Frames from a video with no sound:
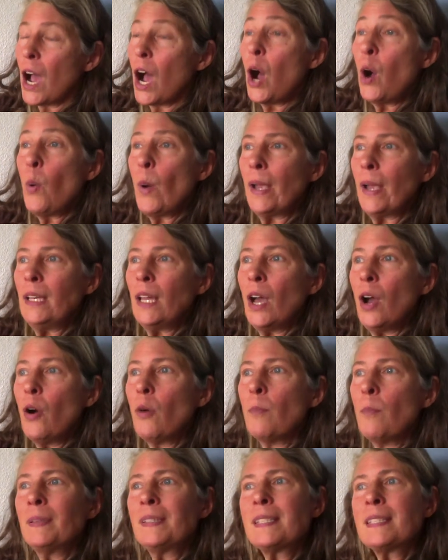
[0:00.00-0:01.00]
Oh, I know.
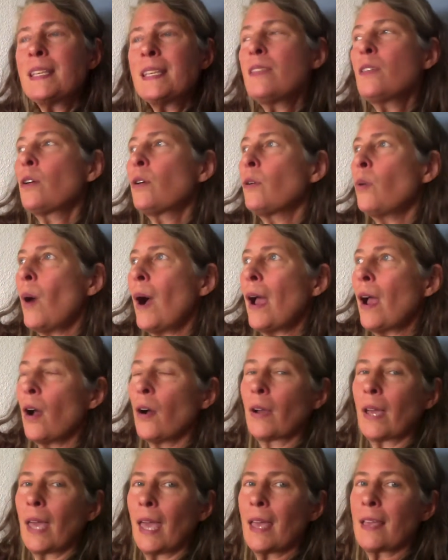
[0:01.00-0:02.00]
But see, the choir.
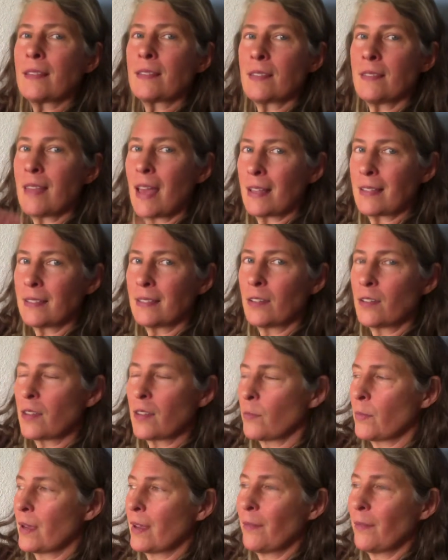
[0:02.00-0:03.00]
Okay, so that's another
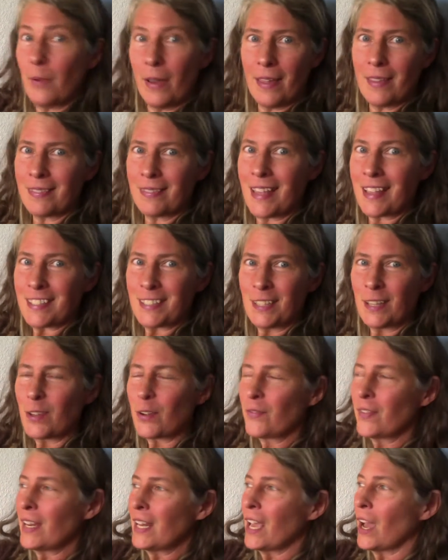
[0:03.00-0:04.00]
thing. That's another
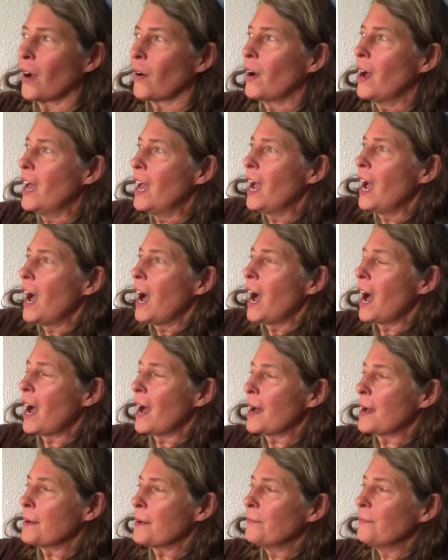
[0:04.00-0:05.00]
video.
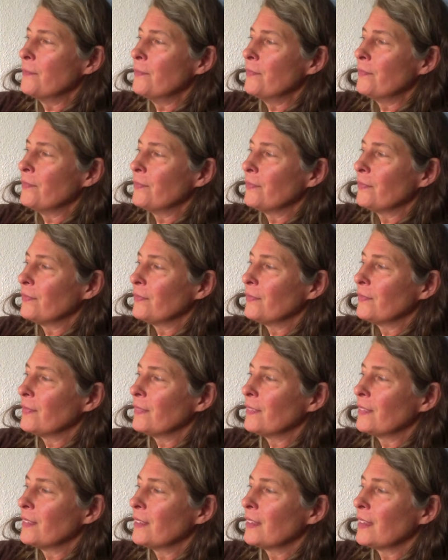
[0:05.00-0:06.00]
I
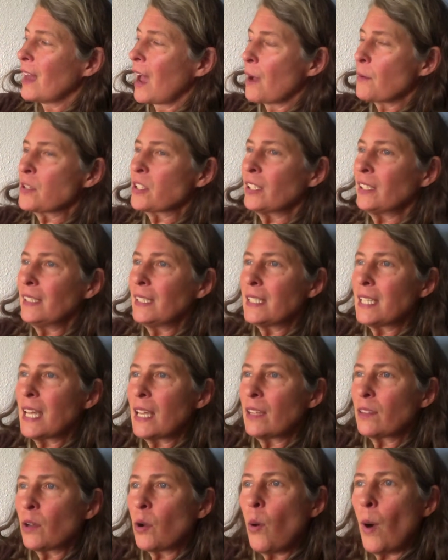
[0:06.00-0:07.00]
was going to
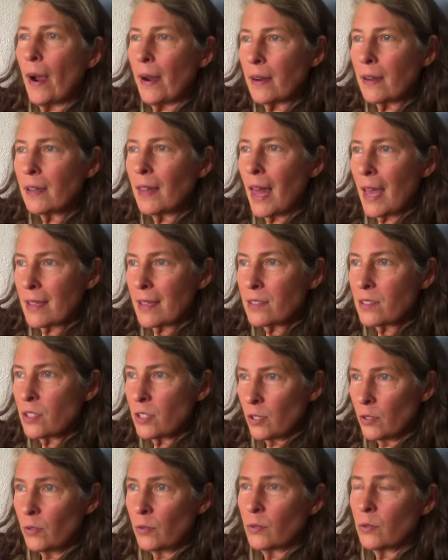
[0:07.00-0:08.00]
take the choir class
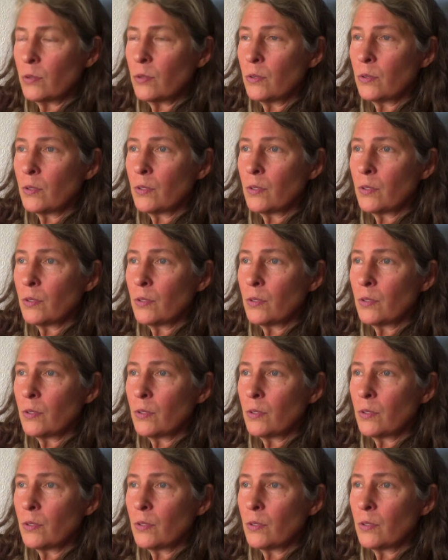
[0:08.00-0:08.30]
too,